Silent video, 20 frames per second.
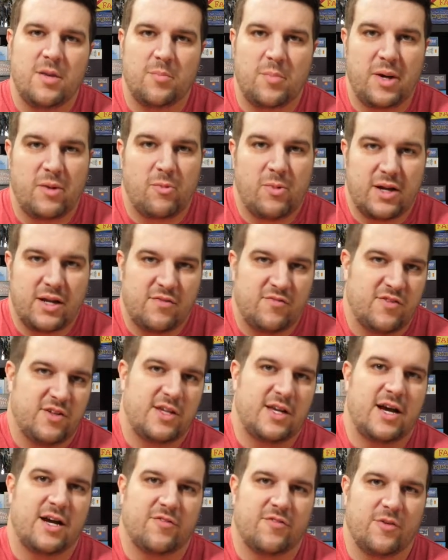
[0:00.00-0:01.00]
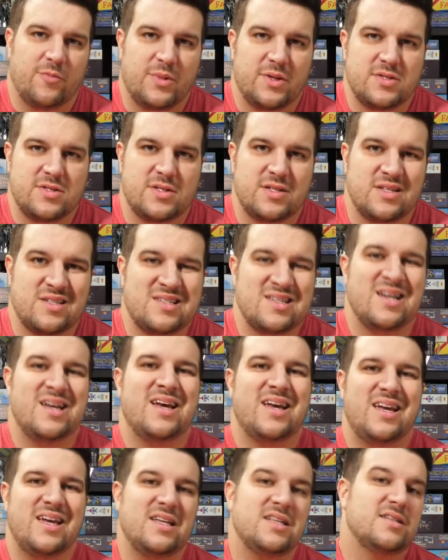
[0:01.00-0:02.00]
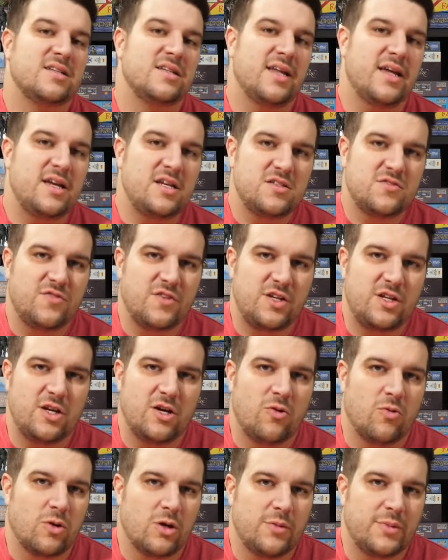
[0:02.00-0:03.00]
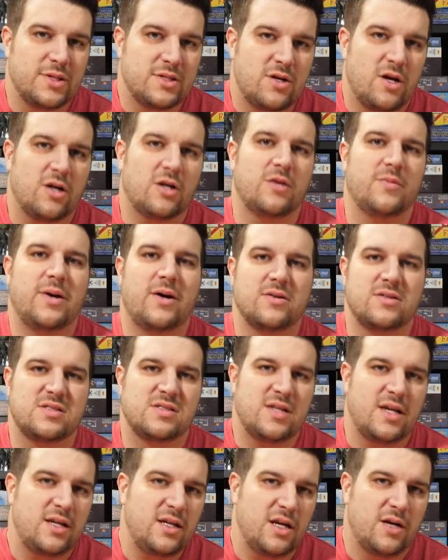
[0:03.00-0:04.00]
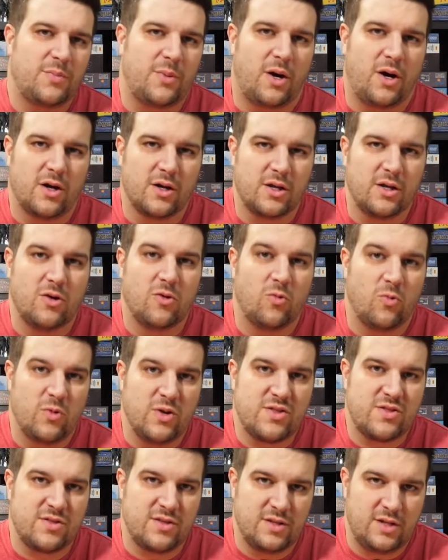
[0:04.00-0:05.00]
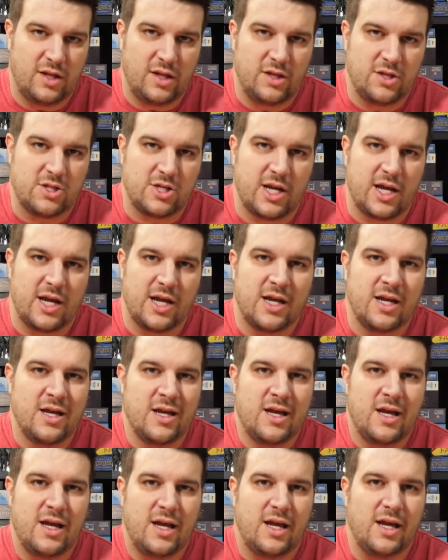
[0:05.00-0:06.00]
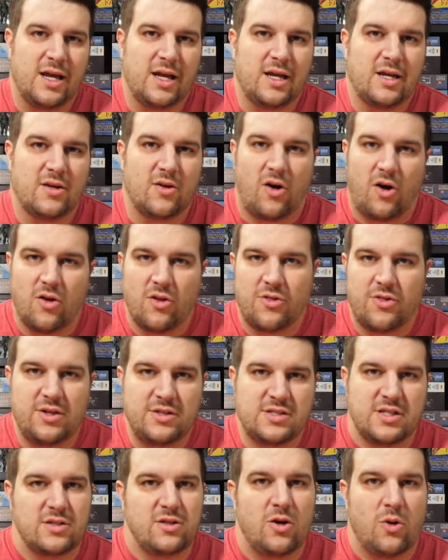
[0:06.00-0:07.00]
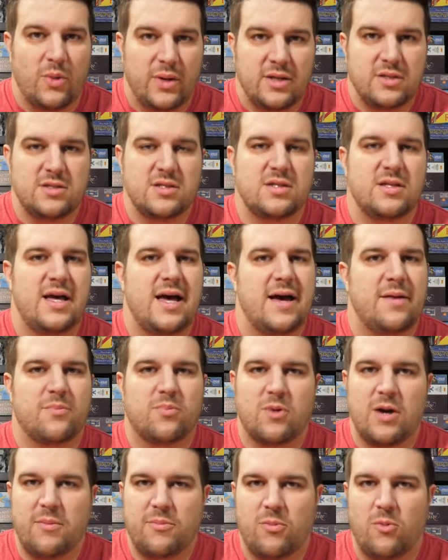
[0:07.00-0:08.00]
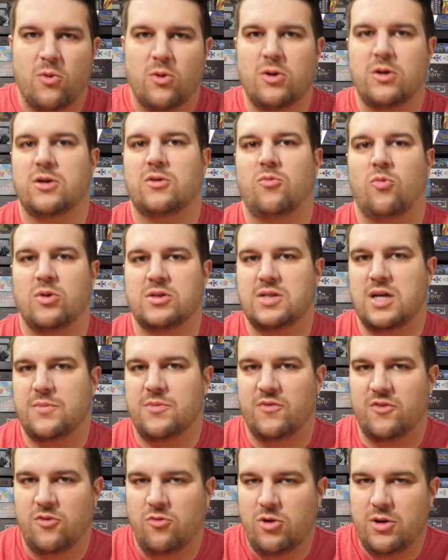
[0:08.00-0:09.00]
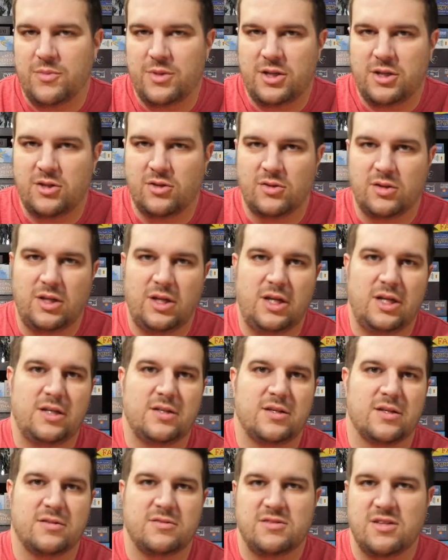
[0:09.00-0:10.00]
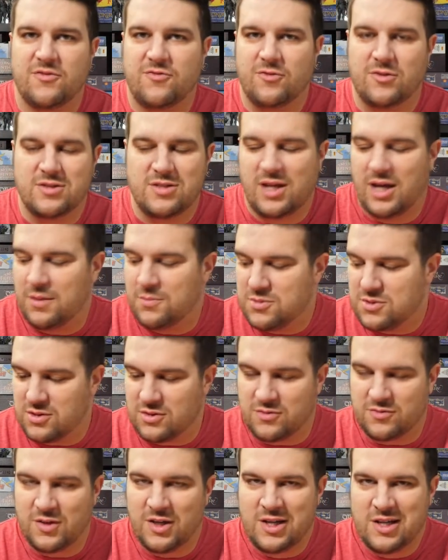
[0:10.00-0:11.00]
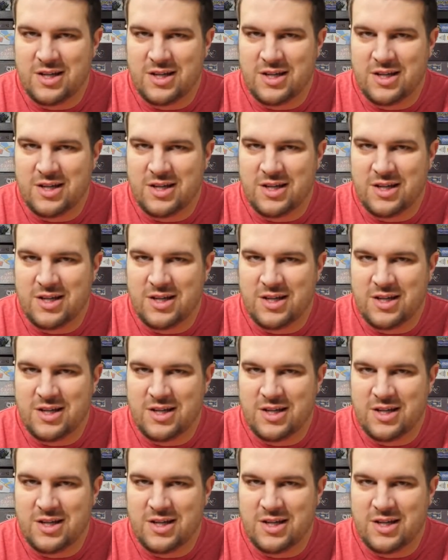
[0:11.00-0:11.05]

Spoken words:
my wedding videography business. In today's video, we're going to be talking about setting up audio with the DJ and all the things that go into that, prep work, what type of equipment you'll need, the different types of